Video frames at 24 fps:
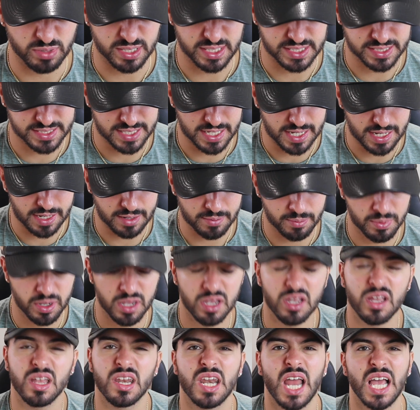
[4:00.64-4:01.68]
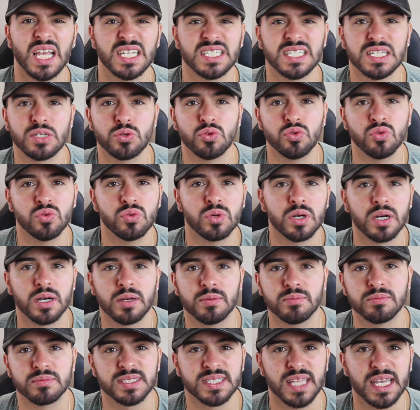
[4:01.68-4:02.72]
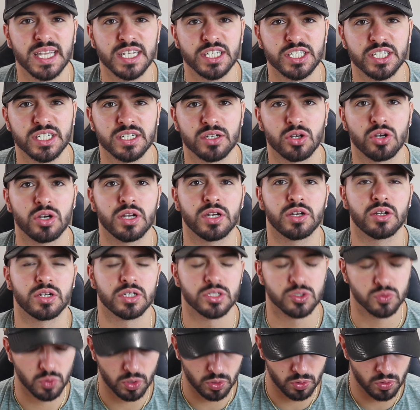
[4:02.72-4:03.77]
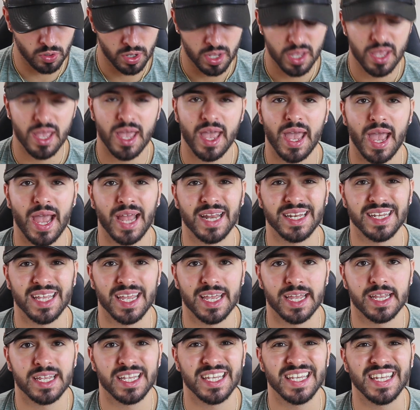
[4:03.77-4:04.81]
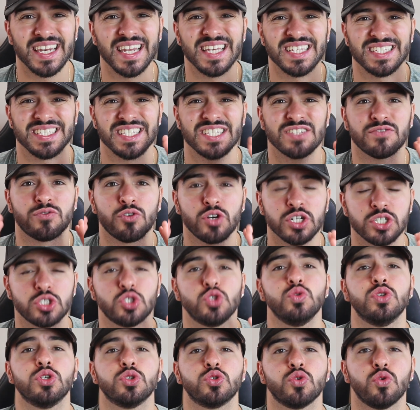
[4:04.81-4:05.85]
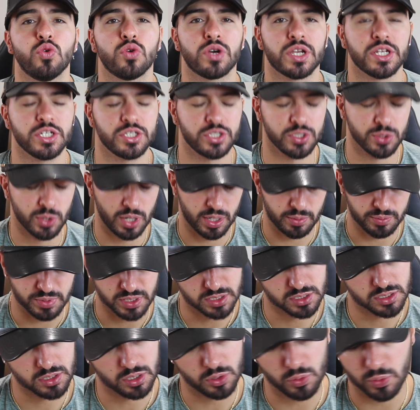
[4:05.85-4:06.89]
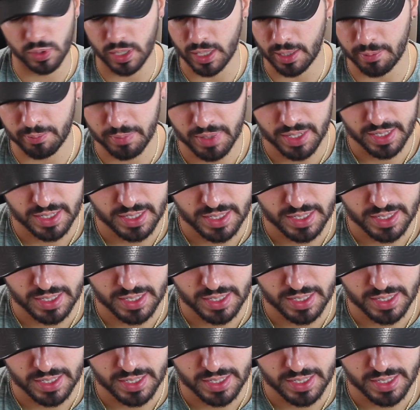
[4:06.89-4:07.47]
really see him. Nice little staging going on as well. And yeah, he lets his voice do the talking. Do you know what I mean? So